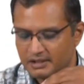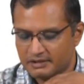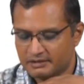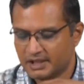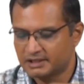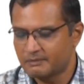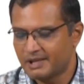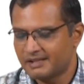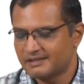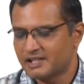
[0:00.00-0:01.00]
The other
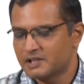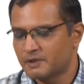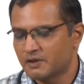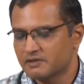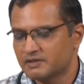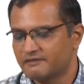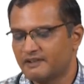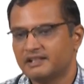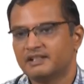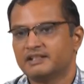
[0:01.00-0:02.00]
minus sign is because of the
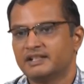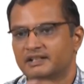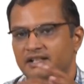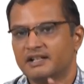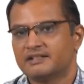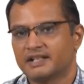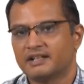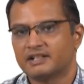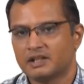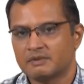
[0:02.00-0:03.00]
fact that the entire
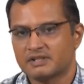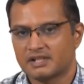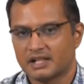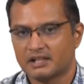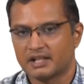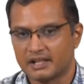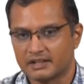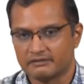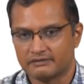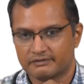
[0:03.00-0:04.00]
second term is taken
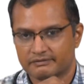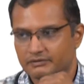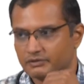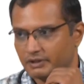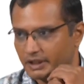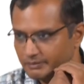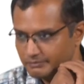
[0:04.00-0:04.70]
negative, okay,